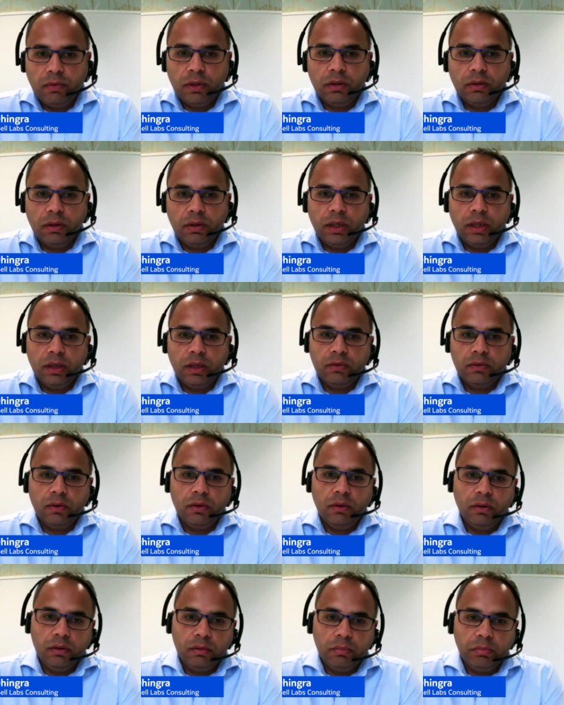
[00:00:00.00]
whether it is
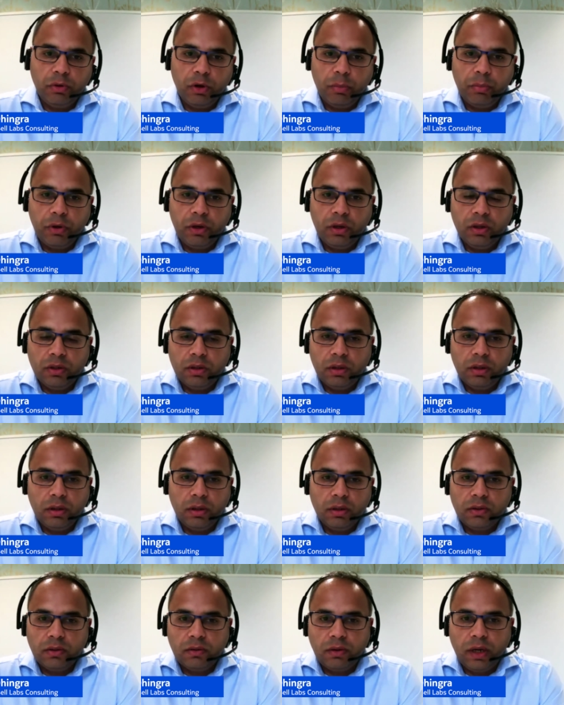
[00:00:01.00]
on propagation
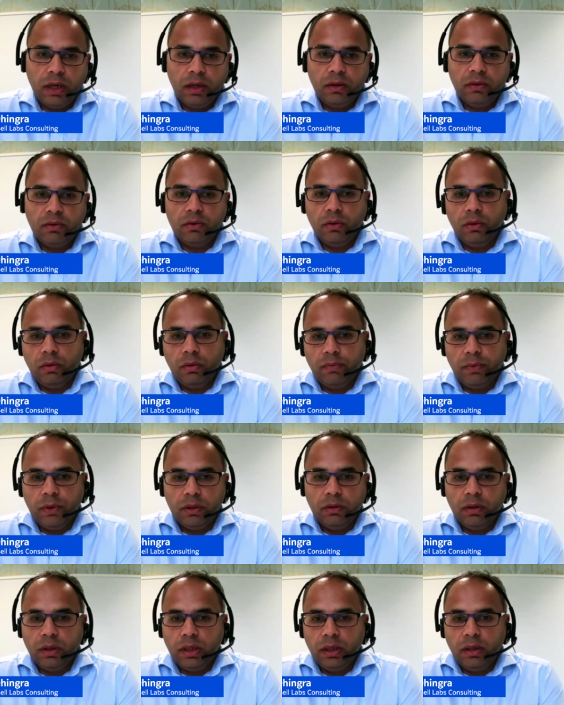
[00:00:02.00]
constraints or
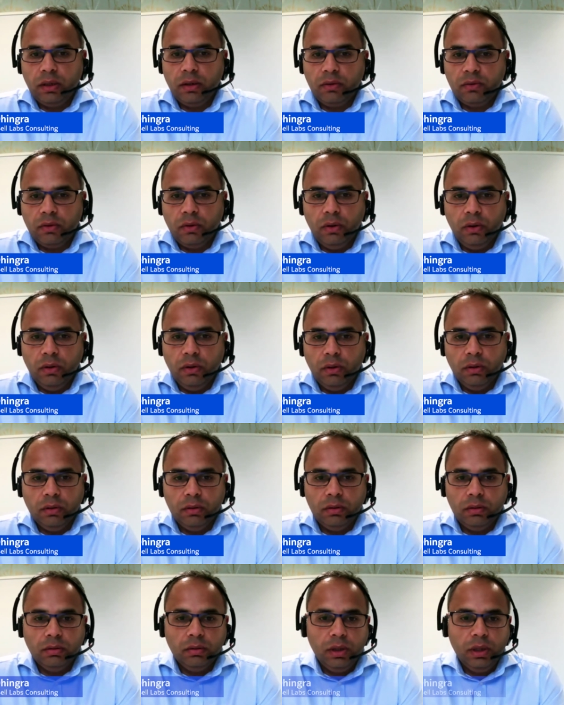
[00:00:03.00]
whether it is
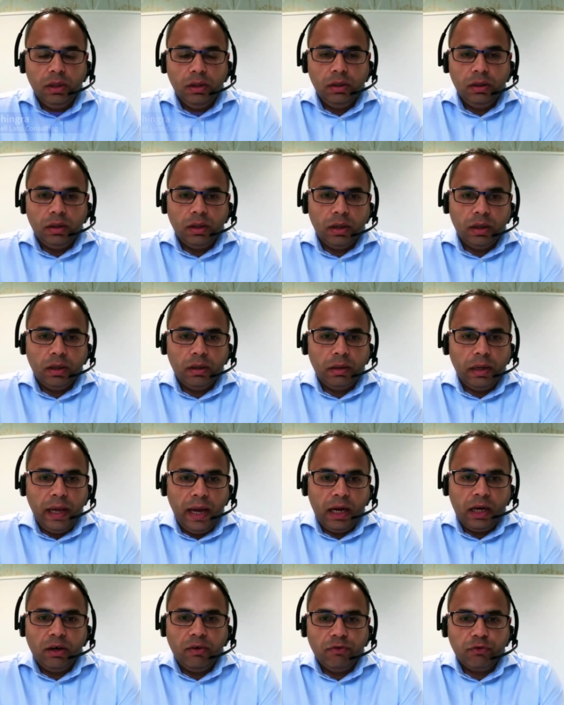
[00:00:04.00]
on uh,
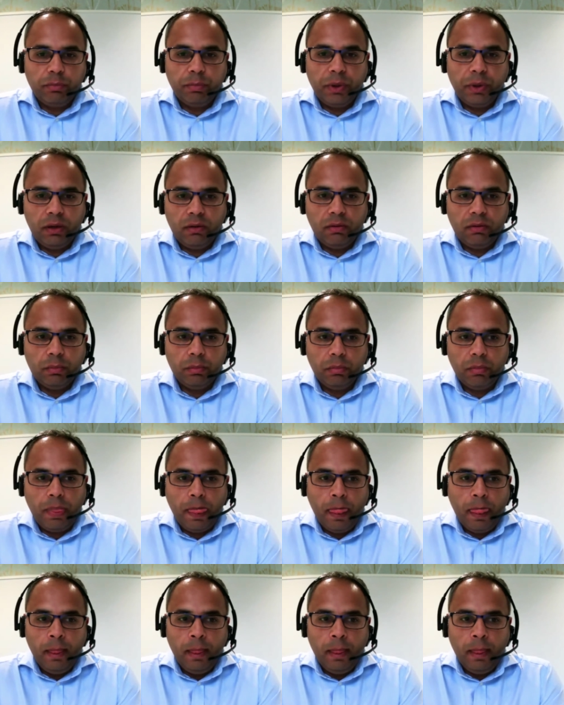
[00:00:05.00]
lack of spectrum.